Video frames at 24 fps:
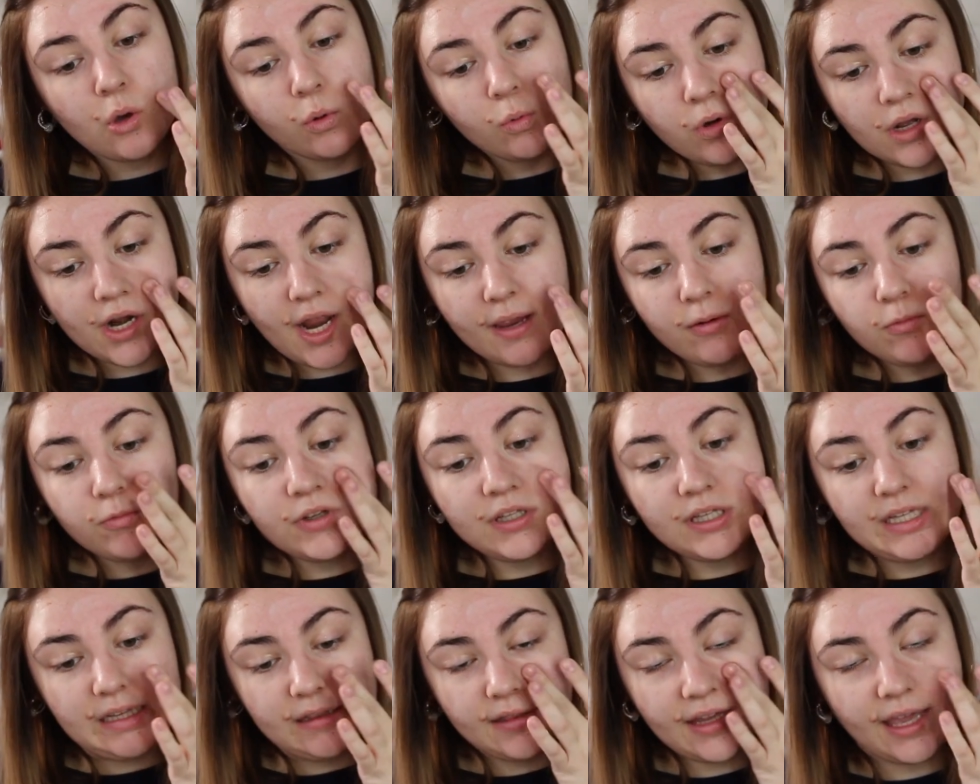What I
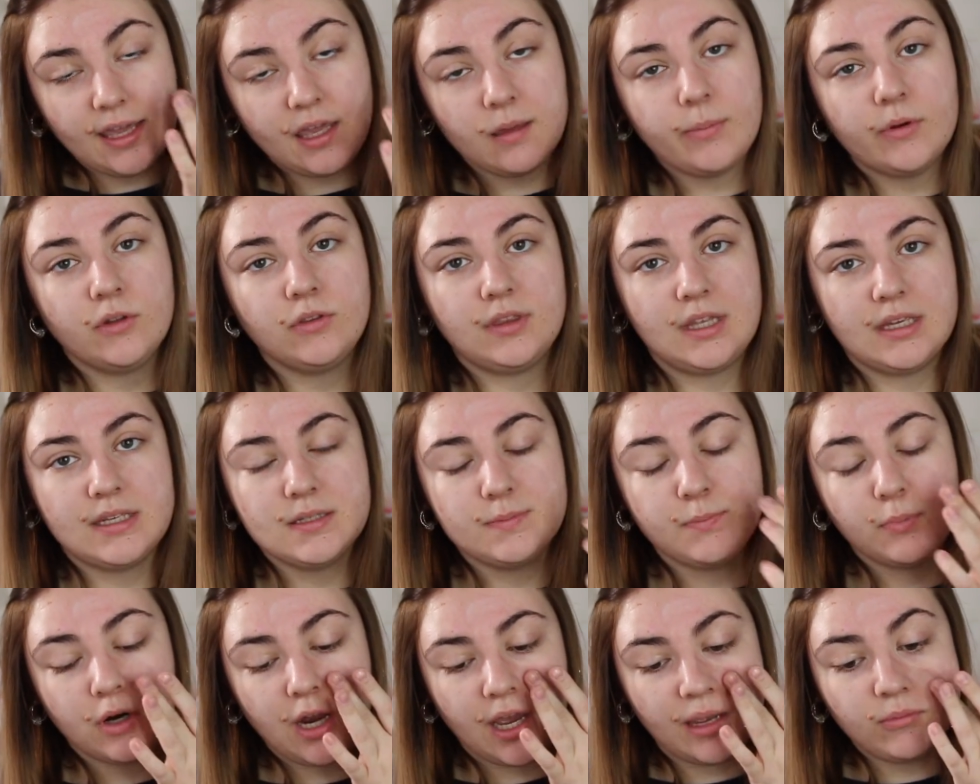really like about
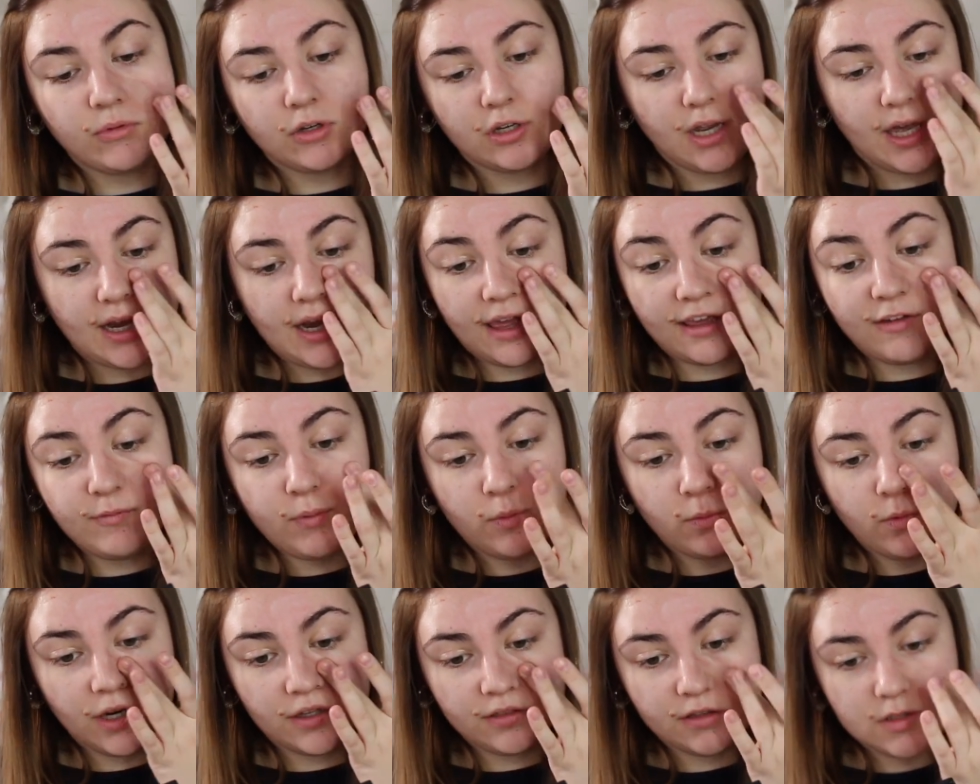this primer, and I've
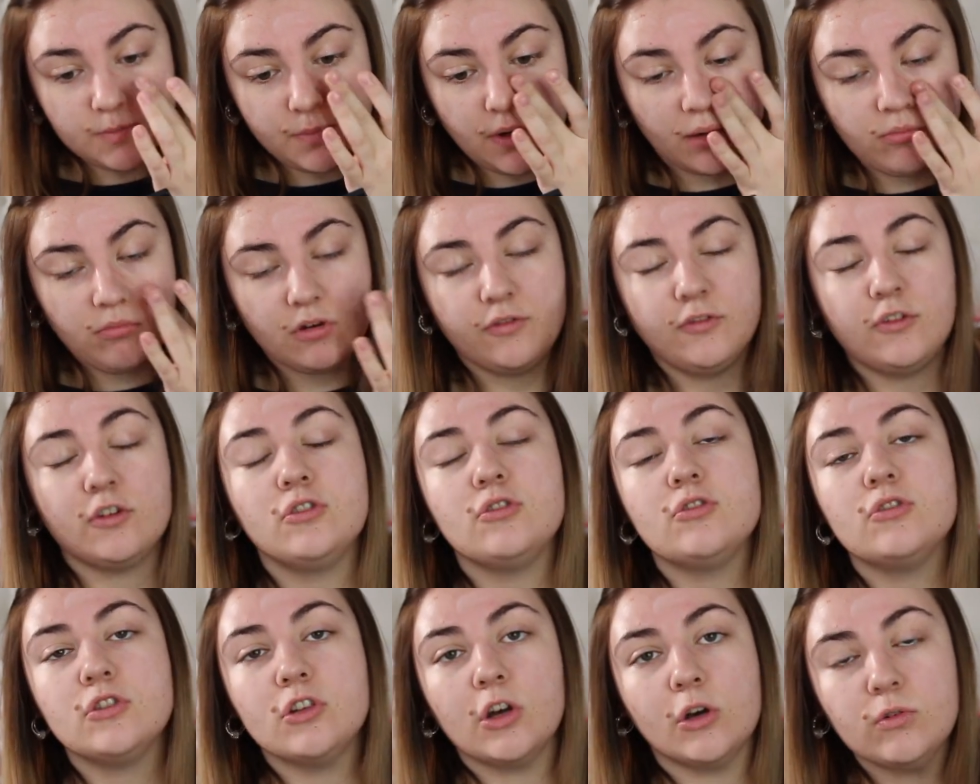been wearing this primer for
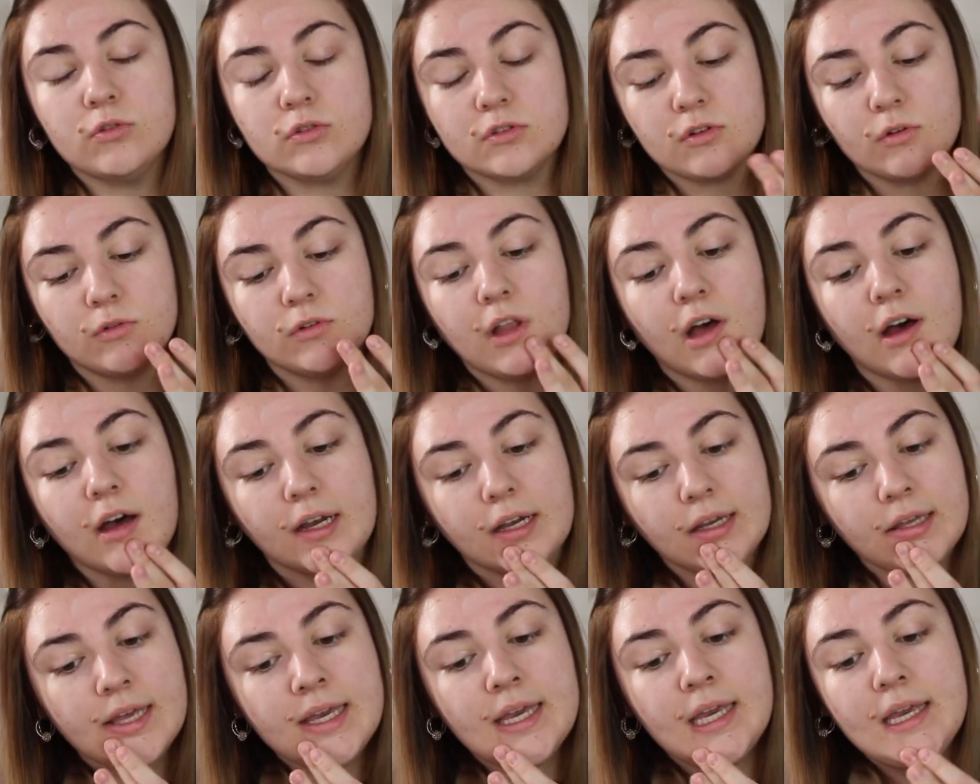so
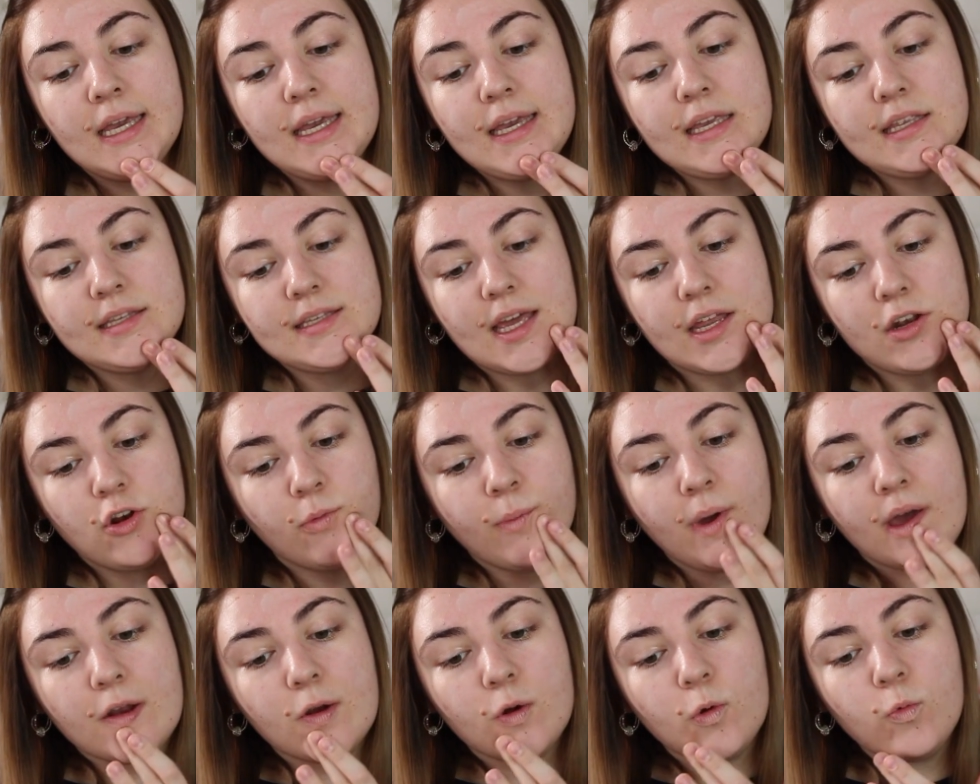long, is that
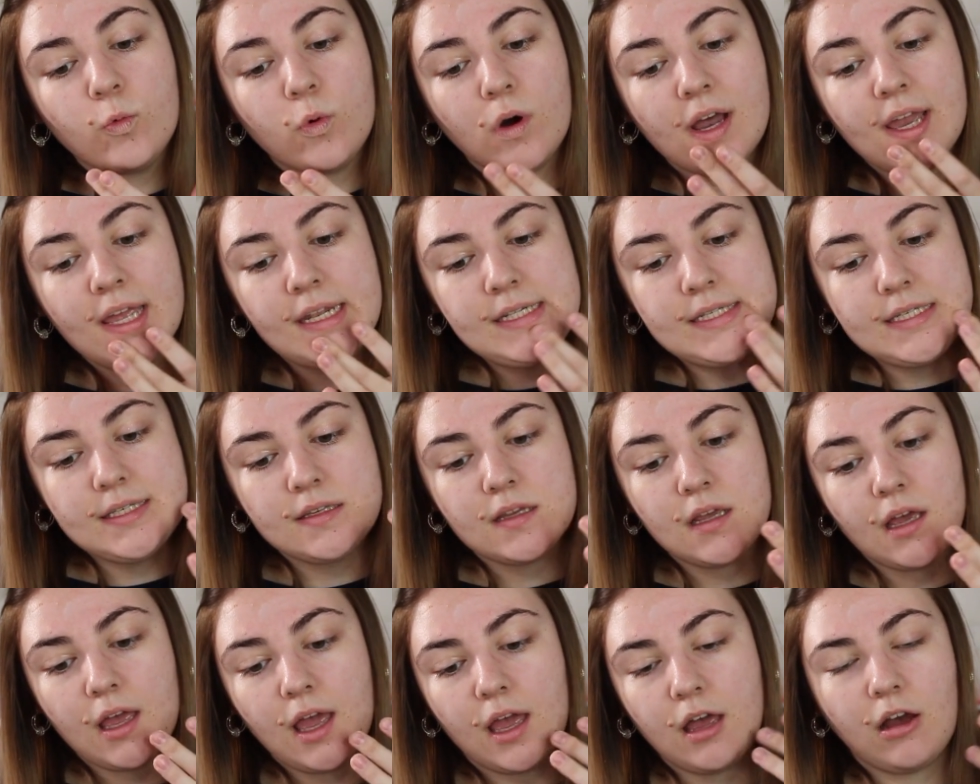no matter
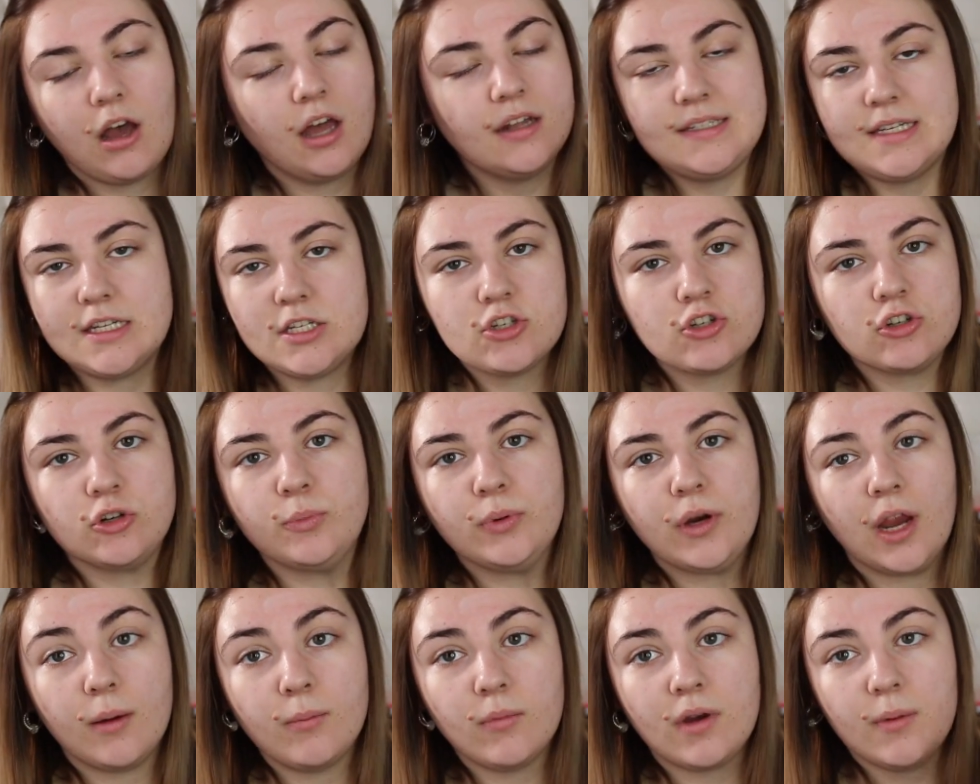what additional
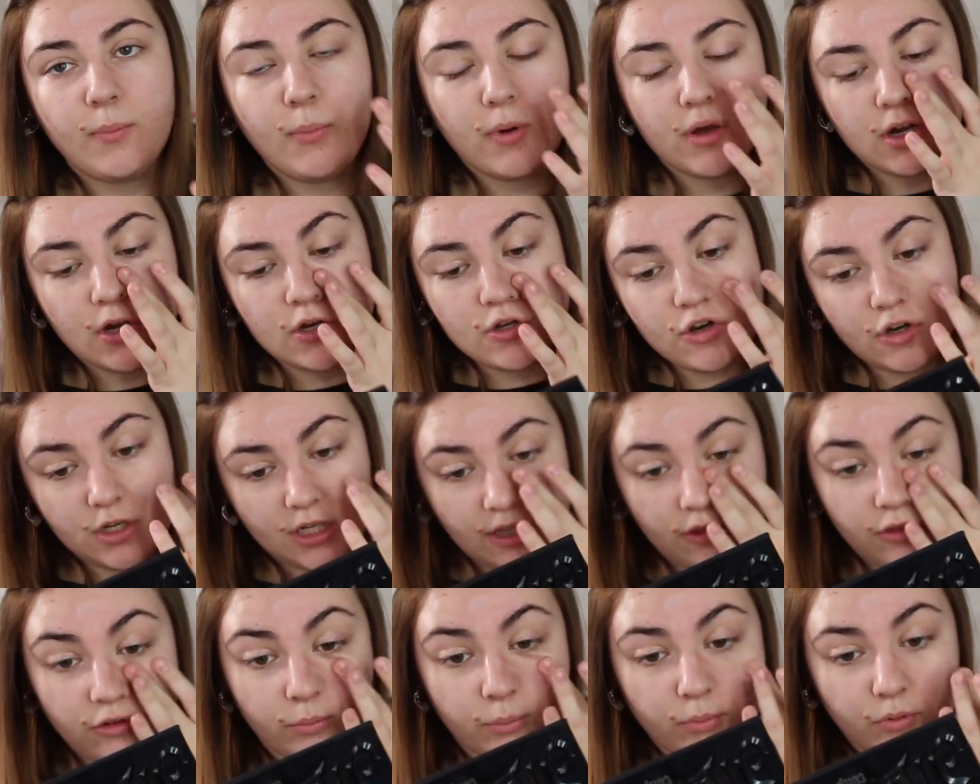primer I put
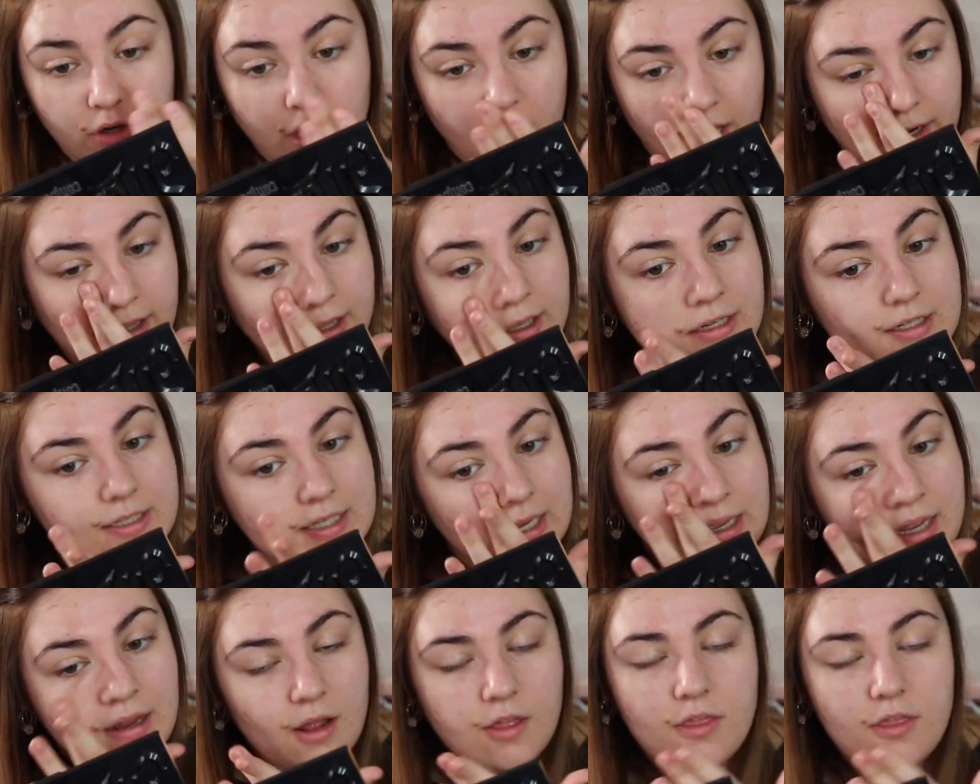underneath or product,